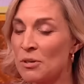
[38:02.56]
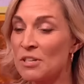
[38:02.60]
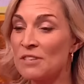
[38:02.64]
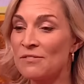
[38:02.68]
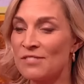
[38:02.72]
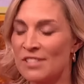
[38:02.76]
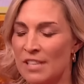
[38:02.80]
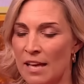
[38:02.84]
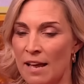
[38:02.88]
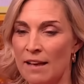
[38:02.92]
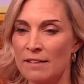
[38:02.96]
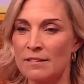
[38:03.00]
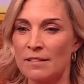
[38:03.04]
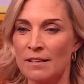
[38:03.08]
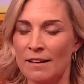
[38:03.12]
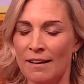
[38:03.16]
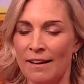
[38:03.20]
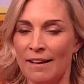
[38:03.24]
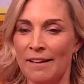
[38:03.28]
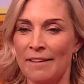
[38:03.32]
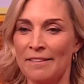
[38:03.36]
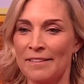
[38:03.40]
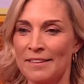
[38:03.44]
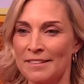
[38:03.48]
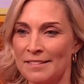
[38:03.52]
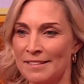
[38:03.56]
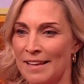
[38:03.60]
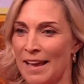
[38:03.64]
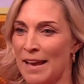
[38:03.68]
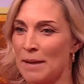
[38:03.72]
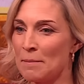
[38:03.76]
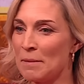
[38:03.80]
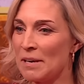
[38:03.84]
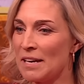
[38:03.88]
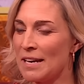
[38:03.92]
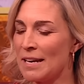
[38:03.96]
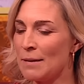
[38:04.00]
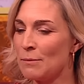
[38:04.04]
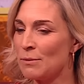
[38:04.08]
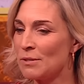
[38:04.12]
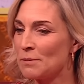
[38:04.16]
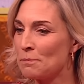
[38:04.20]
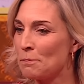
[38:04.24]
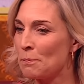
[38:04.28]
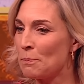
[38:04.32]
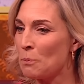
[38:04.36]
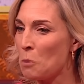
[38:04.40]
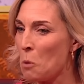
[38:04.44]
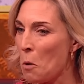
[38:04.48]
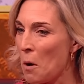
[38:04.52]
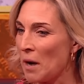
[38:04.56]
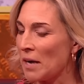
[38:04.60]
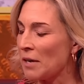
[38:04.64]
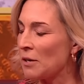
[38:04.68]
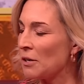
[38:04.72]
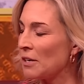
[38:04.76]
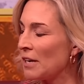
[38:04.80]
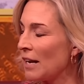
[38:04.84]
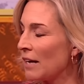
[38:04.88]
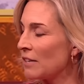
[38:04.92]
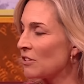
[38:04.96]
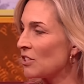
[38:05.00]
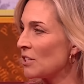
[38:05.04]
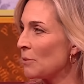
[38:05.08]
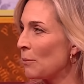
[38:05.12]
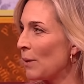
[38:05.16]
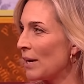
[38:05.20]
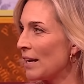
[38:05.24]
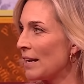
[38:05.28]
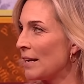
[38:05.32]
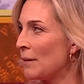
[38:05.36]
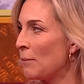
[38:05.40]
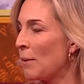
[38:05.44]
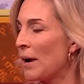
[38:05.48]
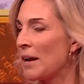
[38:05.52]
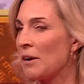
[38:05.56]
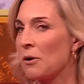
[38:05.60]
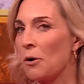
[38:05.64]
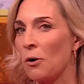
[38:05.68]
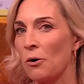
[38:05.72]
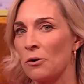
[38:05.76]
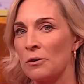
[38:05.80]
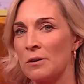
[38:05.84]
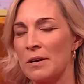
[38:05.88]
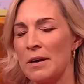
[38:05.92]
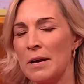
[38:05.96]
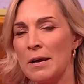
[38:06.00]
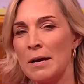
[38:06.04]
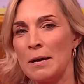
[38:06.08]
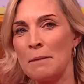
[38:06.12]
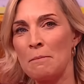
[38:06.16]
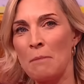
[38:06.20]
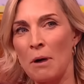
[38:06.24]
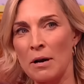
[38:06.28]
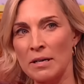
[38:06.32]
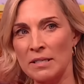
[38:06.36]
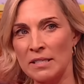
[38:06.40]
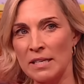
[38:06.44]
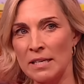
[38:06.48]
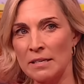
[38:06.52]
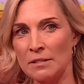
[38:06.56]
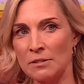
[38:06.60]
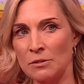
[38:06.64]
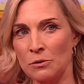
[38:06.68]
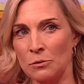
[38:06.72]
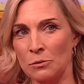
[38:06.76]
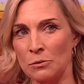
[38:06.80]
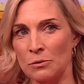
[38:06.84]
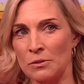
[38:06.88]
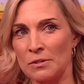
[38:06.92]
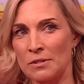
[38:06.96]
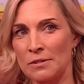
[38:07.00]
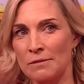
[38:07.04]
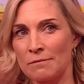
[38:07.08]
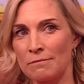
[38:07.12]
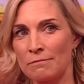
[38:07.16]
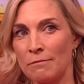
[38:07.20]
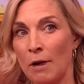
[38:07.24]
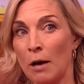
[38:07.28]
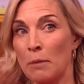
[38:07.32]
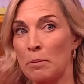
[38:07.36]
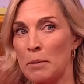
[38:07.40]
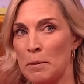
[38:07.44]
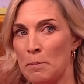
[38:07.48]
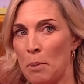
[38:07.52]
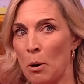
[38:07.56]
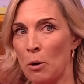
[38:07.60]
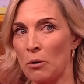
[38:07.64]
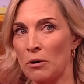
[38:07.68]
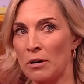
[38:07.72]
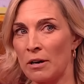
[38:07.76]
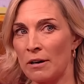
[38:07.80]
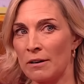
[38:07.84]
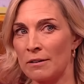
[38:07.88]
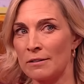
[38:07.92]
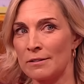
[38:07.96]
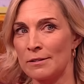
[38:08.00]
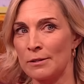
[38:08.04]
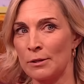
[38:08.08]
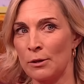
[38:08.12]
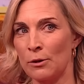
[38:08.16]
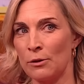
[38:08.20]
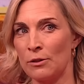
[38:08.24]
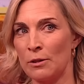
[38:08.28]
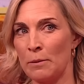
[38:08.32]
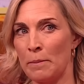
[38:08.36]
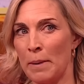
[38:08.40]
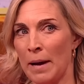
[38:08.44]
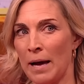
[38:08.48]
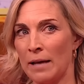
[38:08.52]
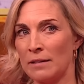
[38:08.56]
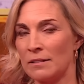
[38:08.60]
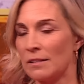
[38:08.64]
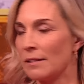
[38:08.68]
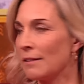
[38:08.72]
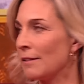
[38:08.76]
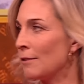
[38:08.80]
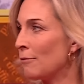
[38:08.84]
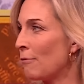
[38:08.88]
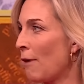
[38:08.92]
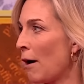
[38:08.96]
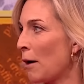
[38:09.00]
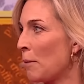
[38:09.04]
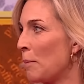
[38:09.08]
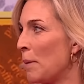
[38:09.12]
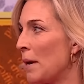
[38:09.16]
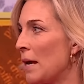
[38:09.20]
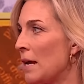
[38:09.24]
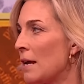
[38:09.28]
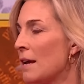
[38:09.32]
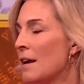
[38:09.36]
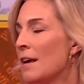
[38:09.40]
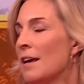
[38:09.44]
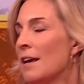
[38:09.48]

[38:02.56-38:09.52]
have said the same, and he was quite good actually when he went on Mike Tyndall's rugby podcast, The Good, the Bad and the Rugby.